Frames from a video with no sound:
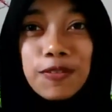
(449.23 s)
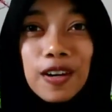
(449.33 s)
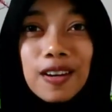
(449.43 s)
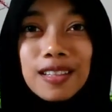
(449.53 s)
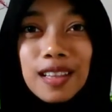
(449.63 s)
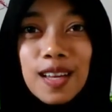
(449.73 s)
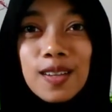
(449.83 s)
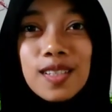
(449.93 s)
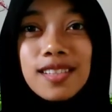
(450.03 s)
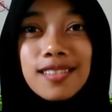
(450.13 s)
more before I
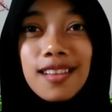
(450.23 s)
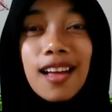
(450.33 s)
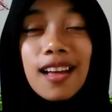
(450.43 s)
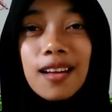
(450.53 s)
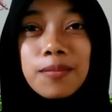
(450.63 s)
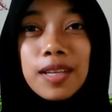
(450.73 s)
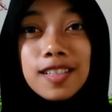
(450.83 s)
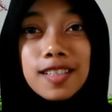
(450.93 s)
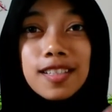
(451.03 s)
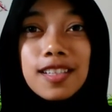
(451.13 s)
close,
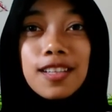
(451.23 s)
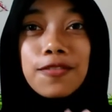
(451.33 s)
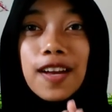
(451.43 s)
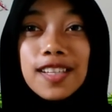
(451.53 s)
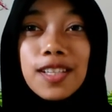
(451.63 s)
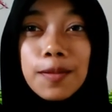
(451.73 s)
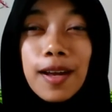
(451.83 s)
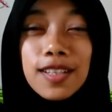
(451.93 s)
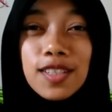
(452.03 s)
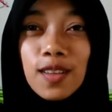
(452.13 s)
because this is in the
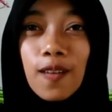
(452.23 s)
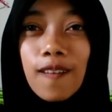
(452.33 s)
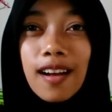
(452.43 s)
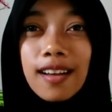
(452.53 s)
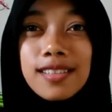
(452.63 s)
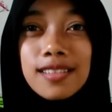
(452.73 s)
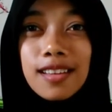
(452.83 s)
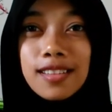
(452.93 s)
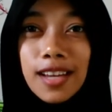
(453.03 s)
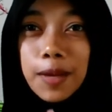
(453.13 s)
fasting month, so
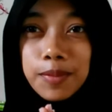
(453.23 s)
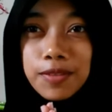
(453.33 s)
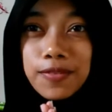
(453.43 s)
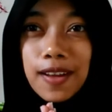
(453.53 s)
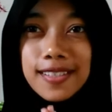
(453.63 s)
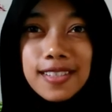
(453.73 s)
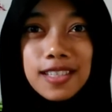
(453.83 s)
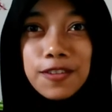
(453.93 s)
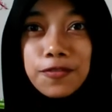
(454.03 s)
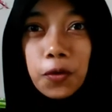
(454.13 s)
I said happy
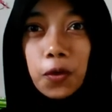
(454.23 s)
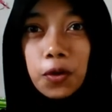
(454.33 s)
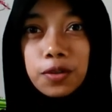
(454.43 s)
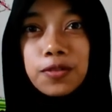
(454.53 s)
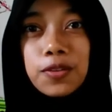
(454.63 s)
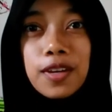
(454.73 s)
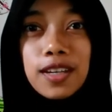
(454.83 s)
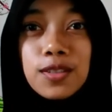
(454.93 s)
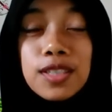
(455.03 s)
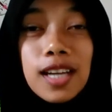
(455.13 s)
fasting for all of
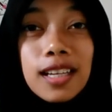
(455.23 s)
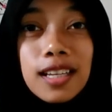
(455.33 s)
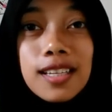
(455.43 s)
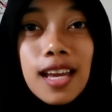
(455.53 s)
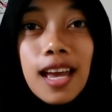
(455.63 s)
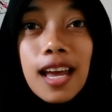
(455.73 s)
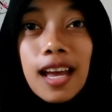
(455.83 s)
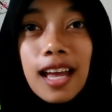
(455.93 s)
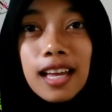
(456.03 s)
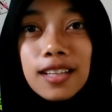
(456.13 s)
you guys who done it.
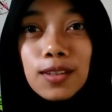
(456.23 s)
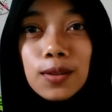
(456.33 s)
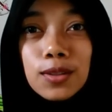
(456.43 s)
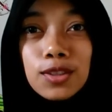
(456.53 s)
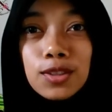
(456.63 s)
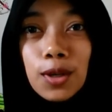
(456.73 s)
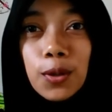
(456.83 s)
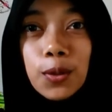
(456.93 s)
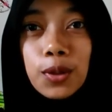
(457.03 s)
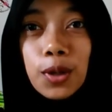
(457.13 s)
And
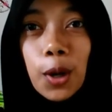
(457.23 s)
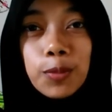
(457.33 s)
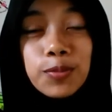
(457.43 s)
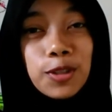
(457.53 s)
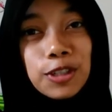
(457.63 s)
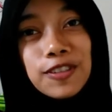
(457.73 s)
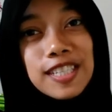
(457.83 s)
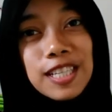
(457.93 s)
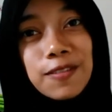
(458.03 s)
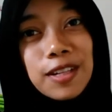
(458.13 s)
also hope
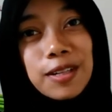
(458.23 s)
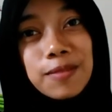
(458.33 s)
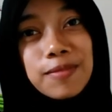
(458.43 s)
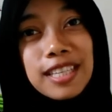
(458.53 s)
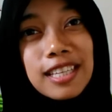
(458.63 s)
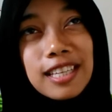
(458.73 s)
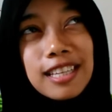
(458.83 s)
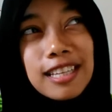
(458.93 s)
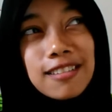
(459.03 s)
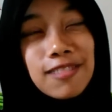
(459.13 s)
your fasting will
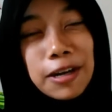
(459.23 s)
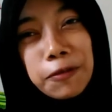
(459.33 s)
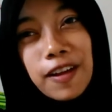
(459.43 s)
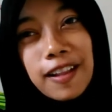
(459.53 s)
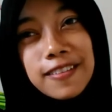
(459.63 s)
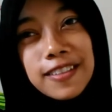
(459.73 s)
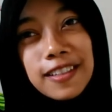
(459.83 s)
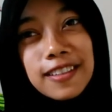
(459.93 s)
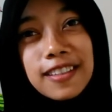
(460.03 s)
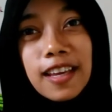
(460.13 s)
run well
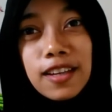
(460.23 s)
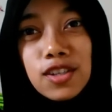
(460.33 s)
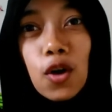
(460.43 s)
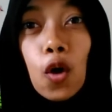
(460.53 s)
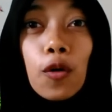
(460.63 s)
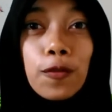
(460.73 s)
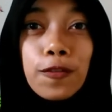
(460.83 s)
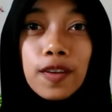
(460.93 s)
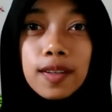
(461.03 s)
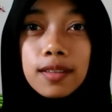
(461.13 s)
until the end
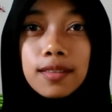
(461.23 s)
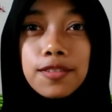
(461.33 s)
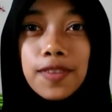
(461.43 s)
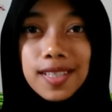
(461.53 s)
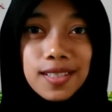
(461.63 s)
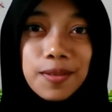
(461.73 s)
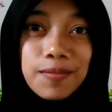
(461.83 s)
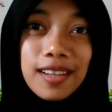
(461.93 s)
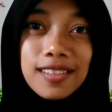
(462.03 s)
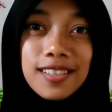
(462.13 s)
of the fasting